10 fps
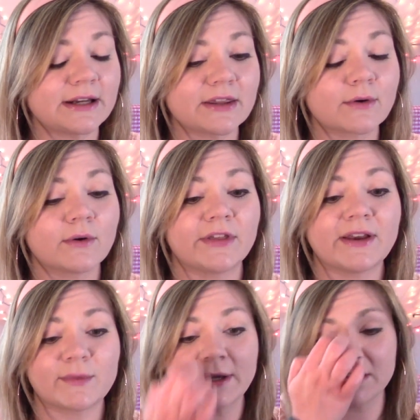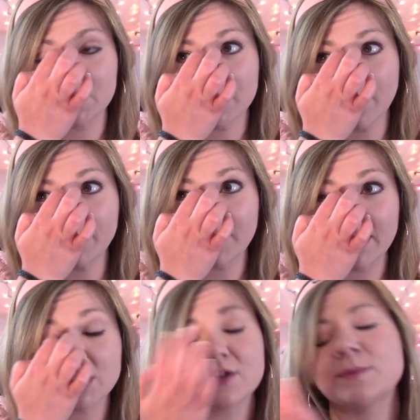the cool things about the show is
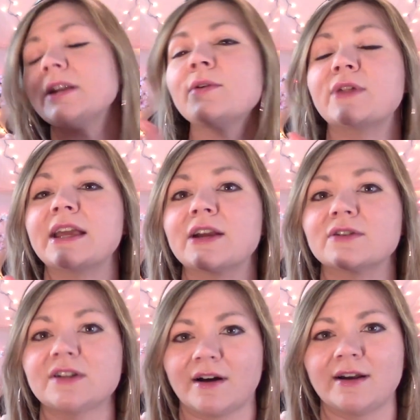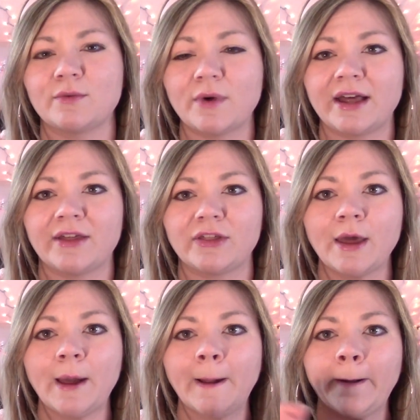like, just when you think you're done with
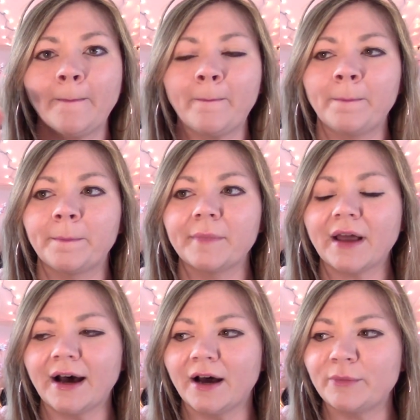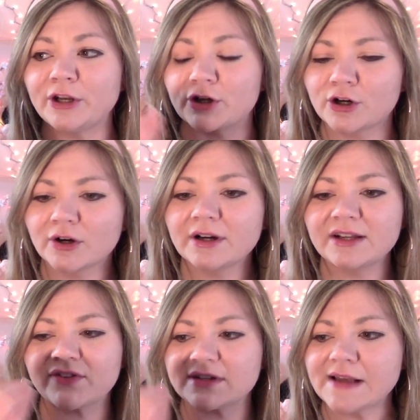an
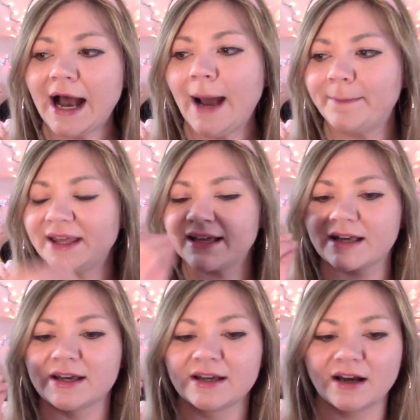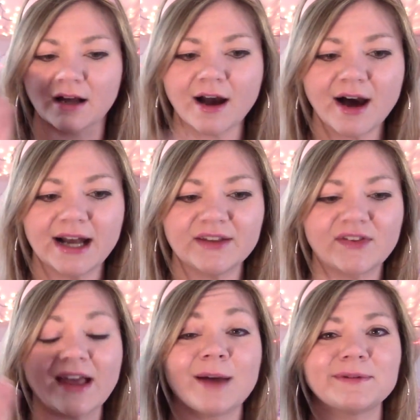occurrence, a topic, a
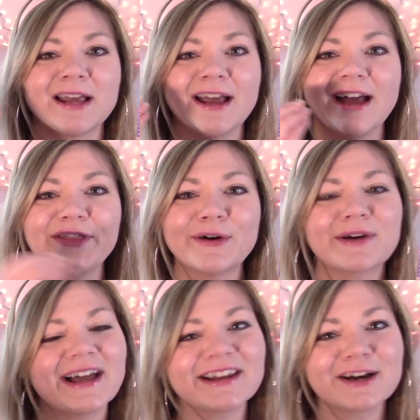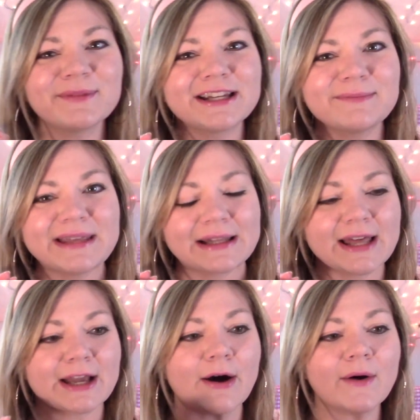concept, they'll kind of come in and be
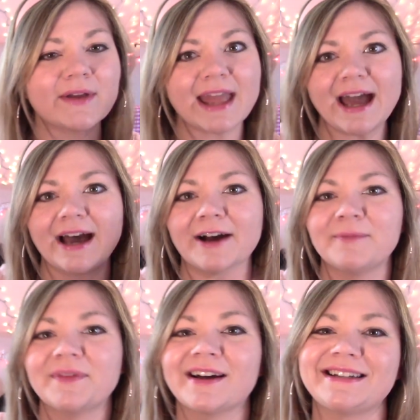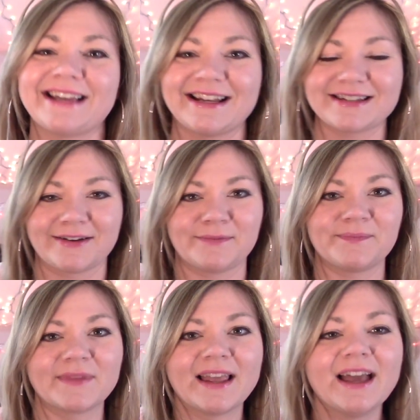like, oh yeah, addendum.
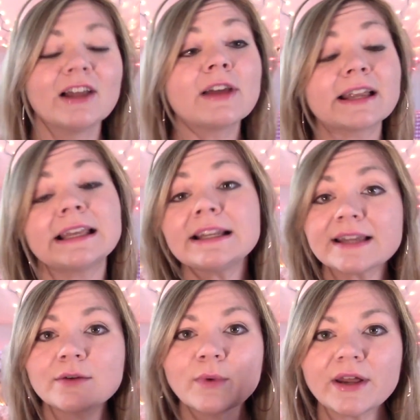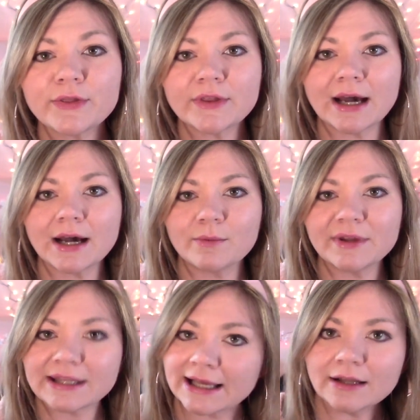Like they did with
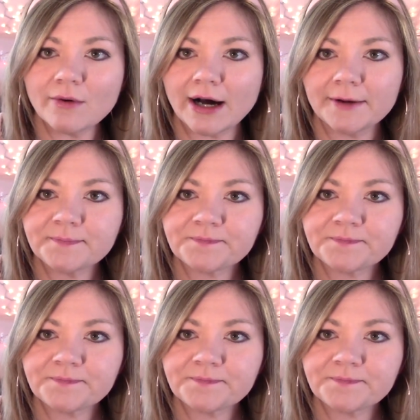Killua.